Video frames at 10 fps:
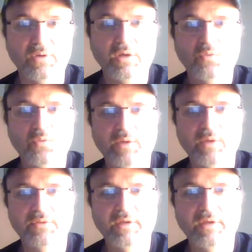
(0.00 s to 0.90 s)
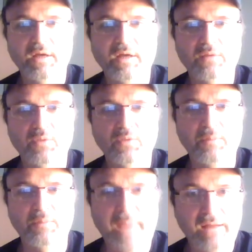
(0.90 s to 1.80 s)
when the
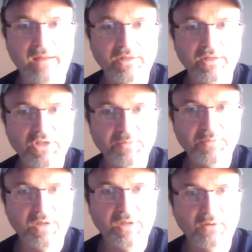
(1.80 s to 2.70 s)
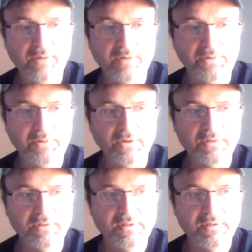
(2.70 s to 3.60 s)
Bally chips are
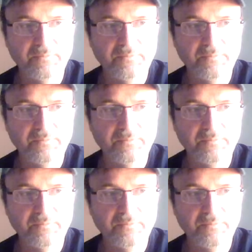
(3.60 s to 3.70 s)
reproduced.